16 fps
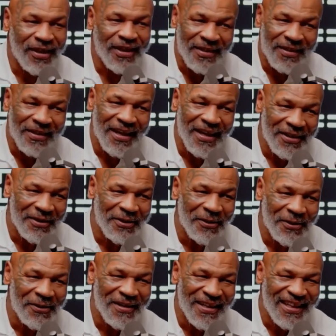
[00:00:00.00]
has been talking
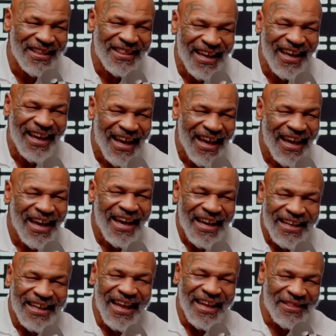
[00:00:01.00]
about having an ulcer
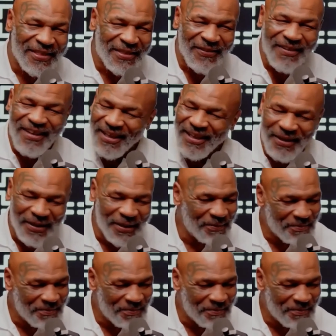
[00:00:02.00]
flare-up, but the